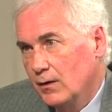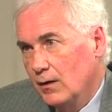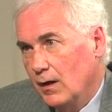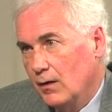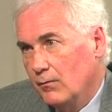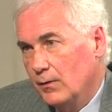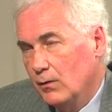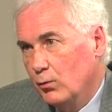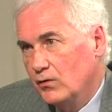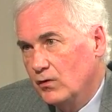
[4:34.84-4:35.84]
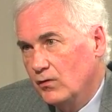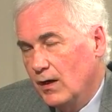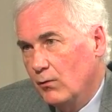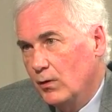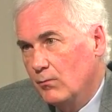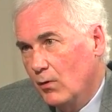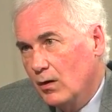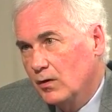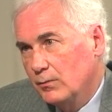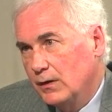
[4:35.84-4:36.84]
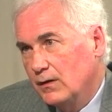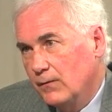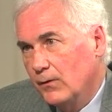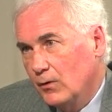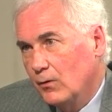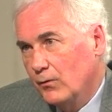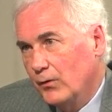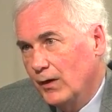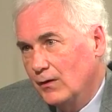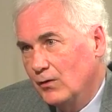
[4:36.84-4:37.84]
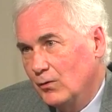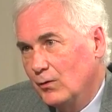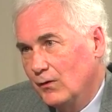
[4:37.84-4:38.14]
Uh, uh, which is a remarkably difficult thing to do